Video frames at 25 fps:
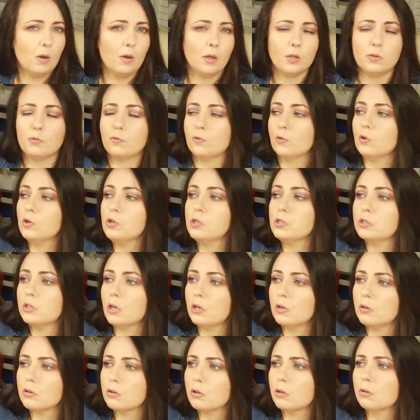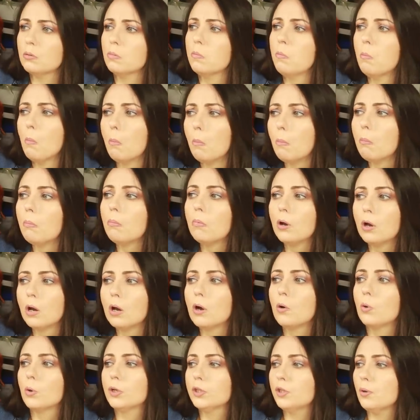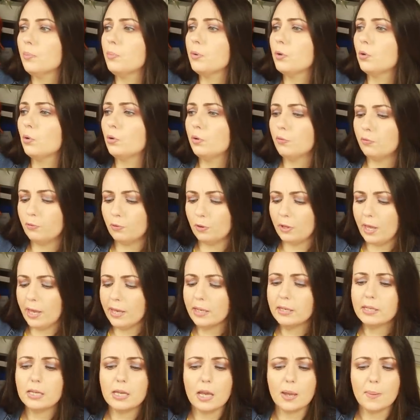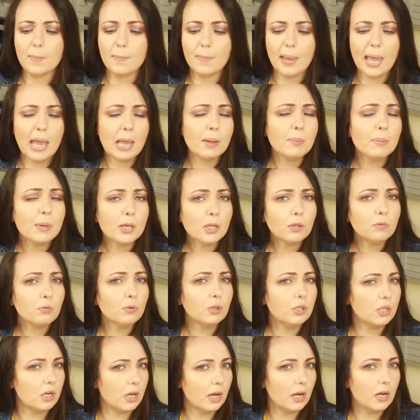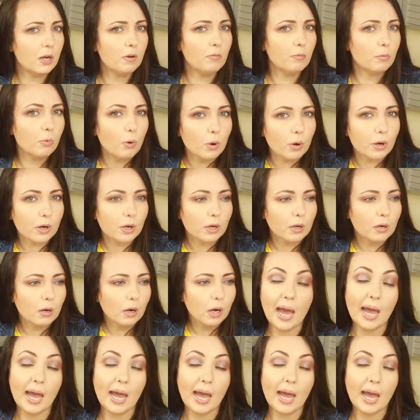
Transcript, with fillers: At first I thought, hmm, what a beautiful idea, maybe it would really work.